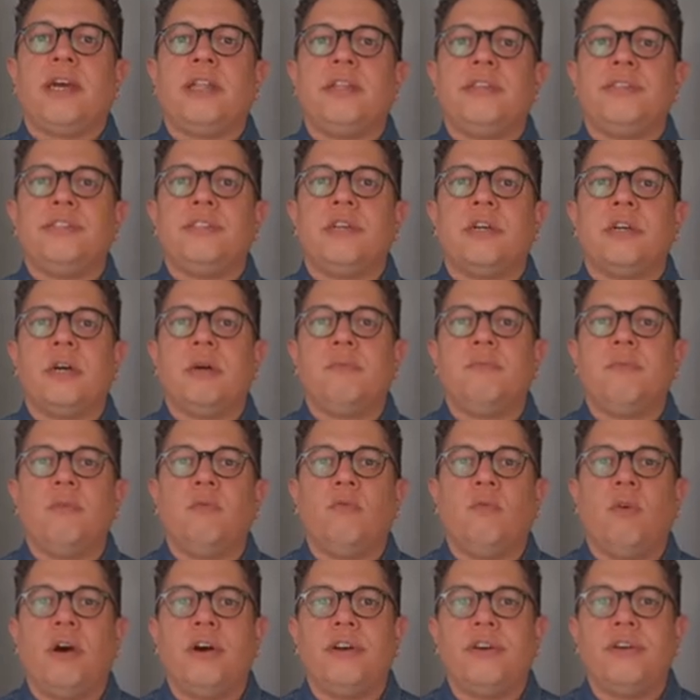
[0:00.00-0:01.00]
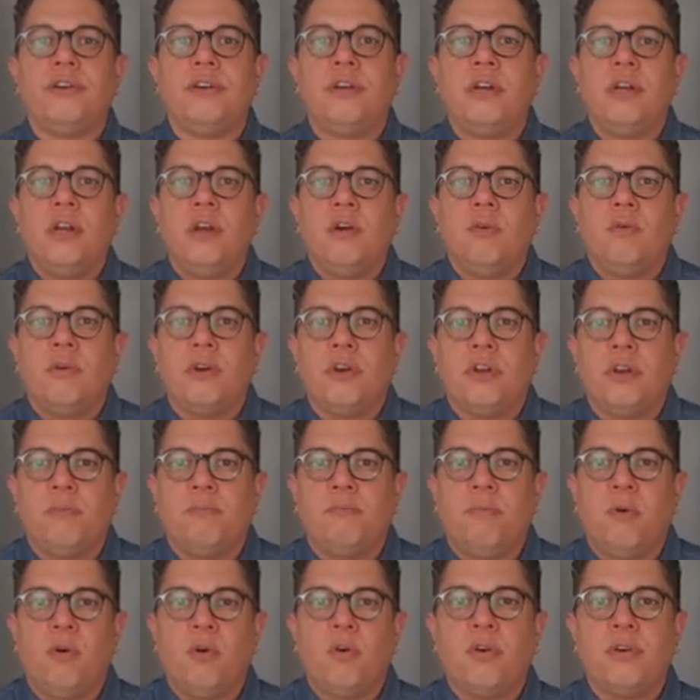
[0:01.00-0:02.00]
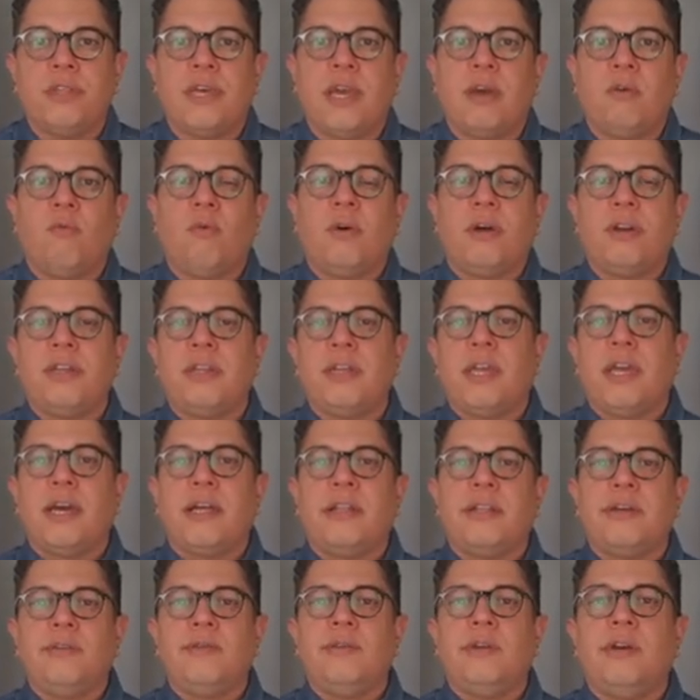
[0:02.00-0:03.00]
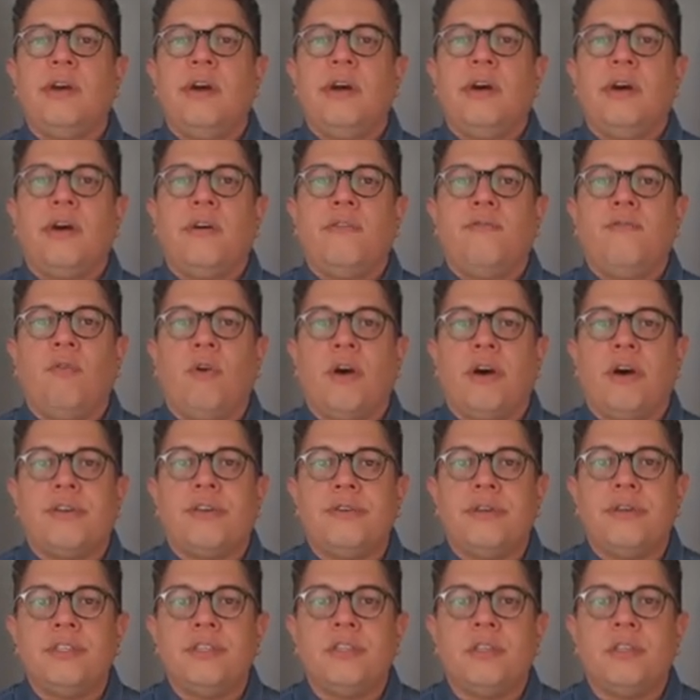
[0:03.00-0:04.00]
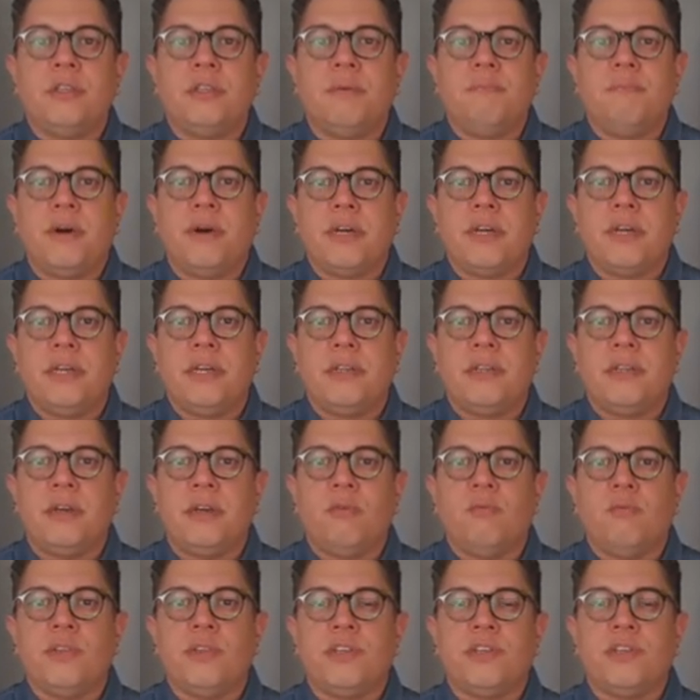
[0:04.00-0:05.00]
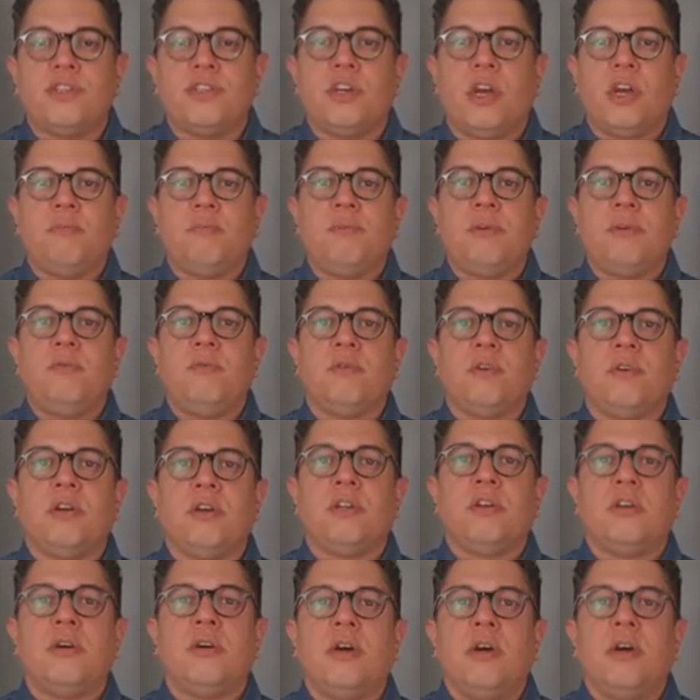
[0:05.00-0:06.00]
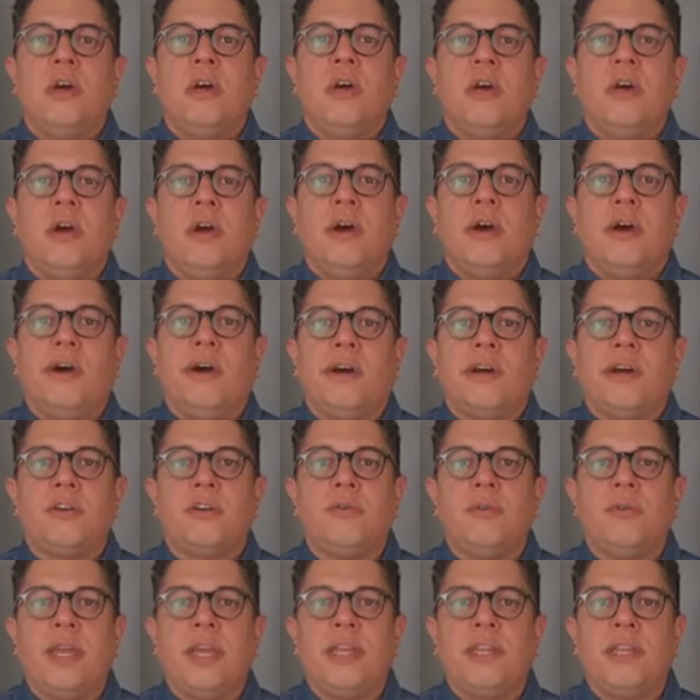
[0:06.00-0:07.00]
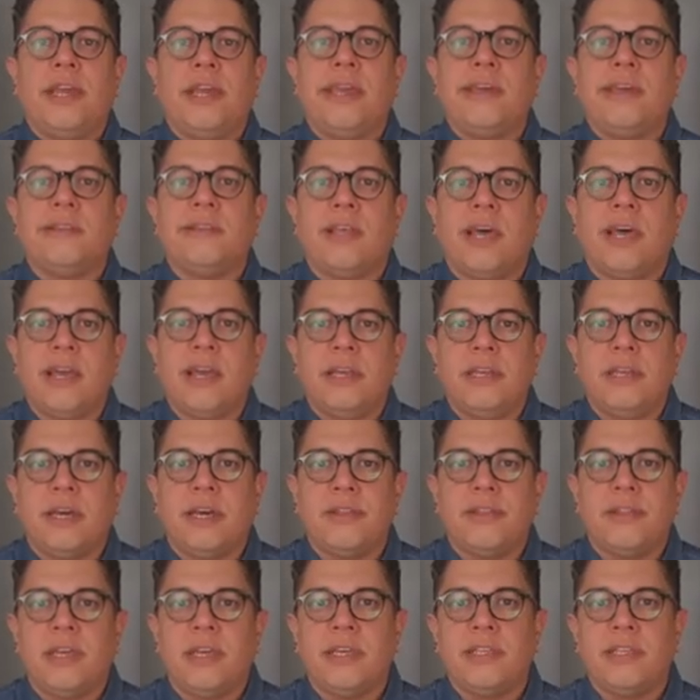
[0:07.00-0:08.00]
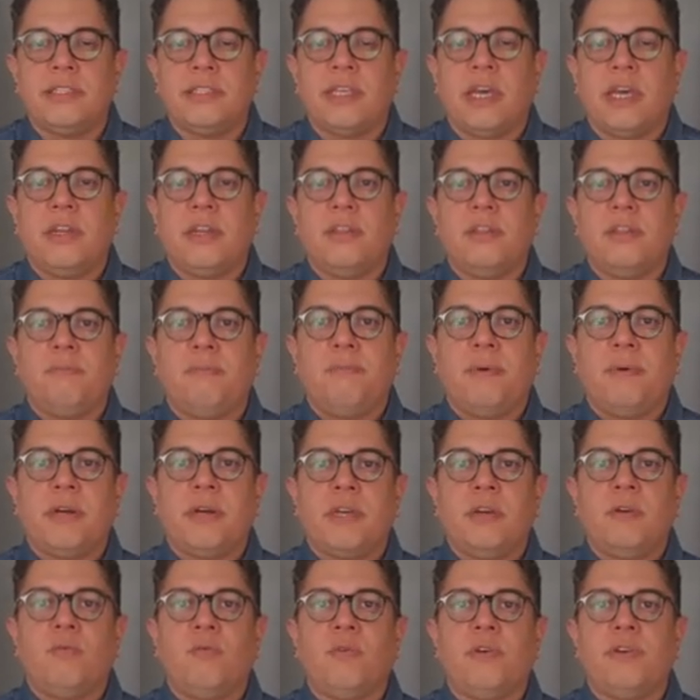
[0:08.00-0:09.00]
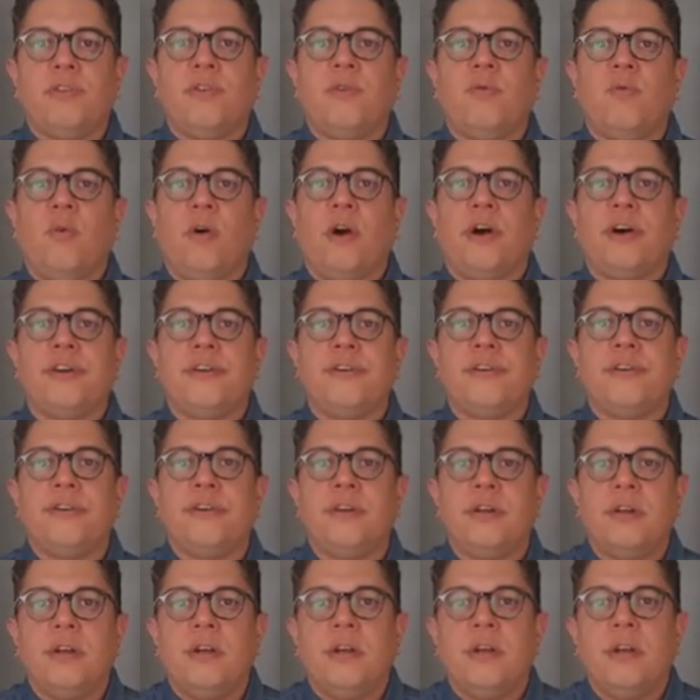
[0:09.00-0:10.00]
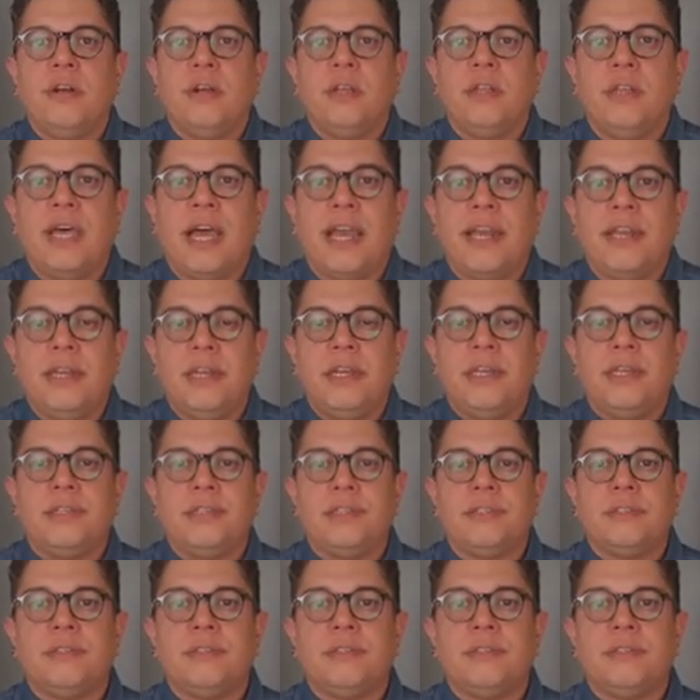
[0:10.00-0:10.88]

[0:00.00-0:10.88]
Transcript: jug up with water. We're going to pour that 1 gallon of water into the bucket, and with a Sharpie, we're going to create a line on the inside of the bucket where the water line is.